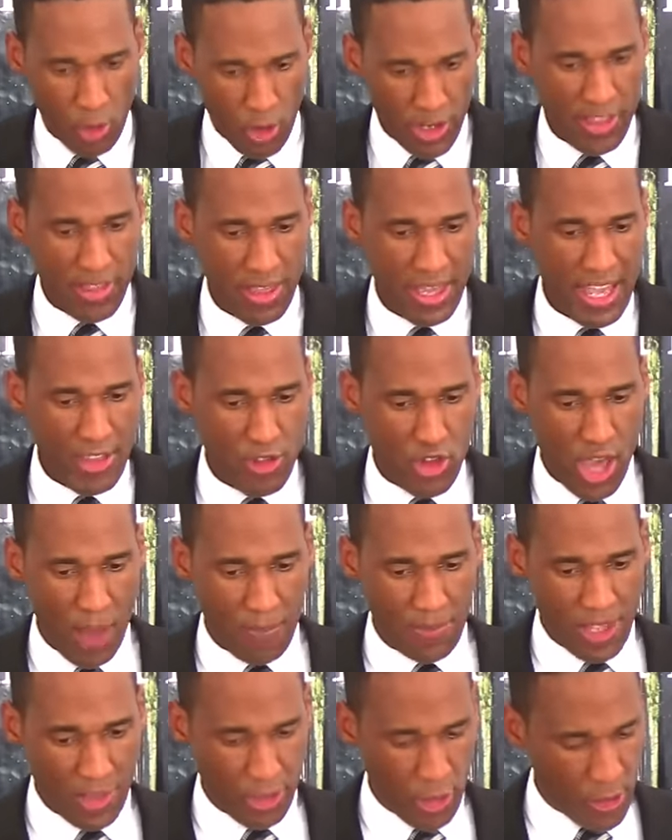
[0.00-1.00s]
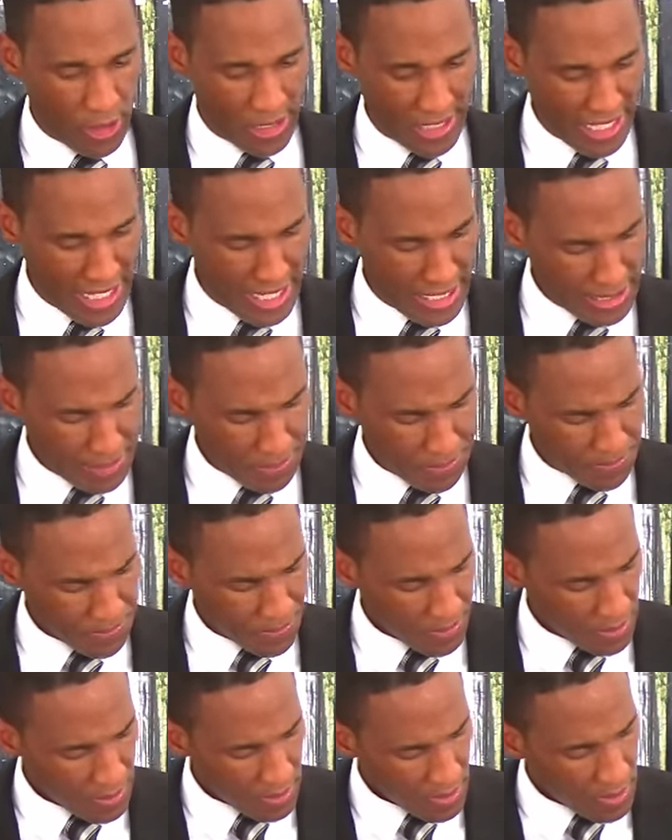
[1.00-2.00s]
Notice in chapter 13
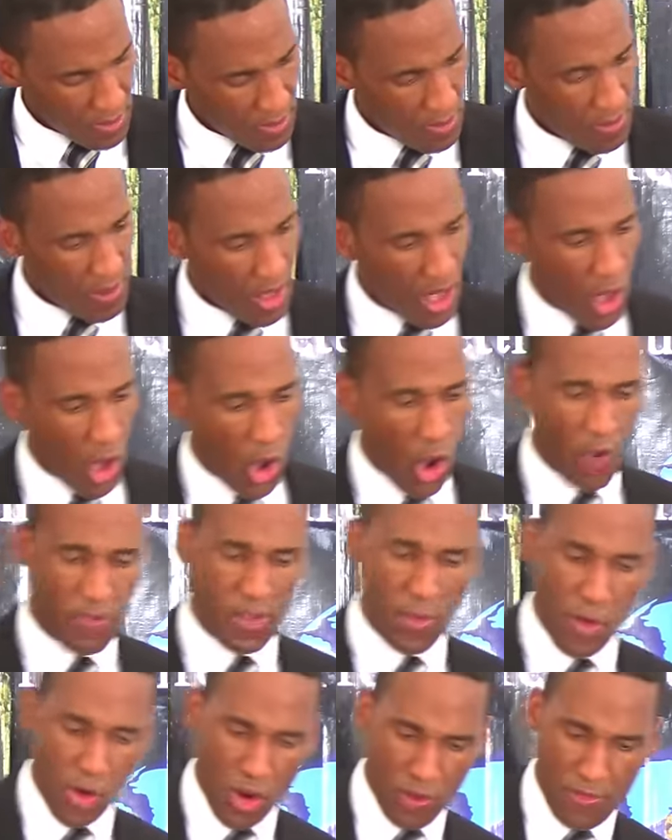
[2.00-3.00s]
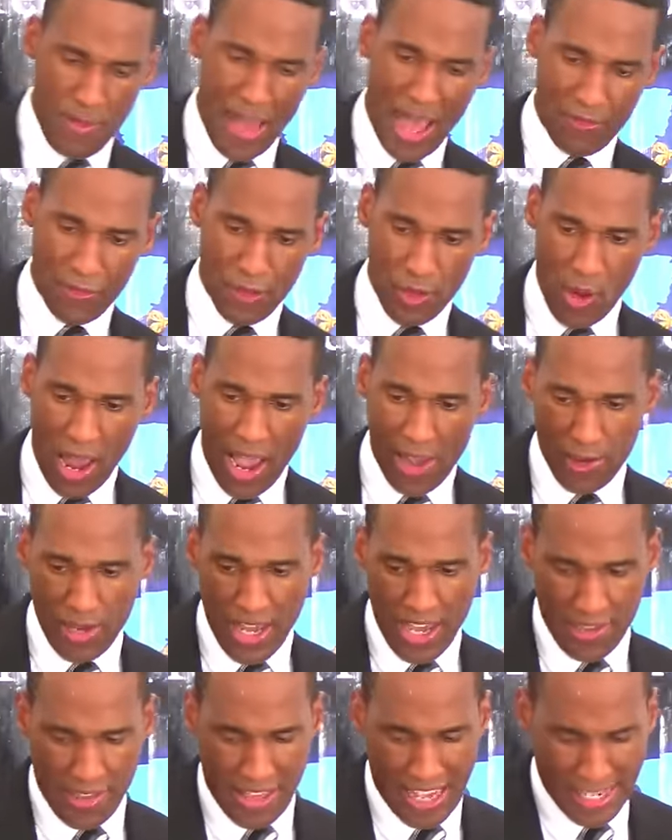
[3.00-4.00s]
of the book of Matthew. Are
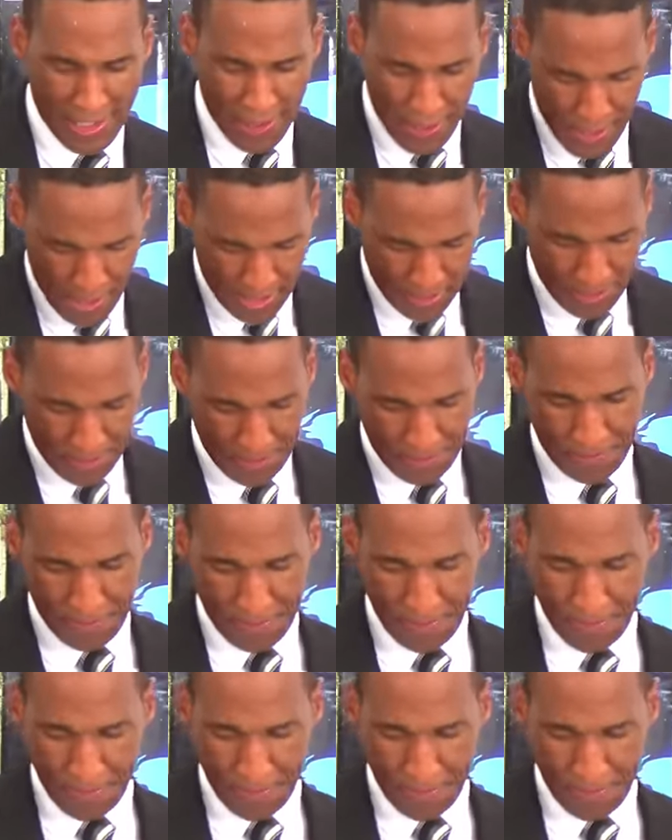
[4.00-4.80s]
you there, saints?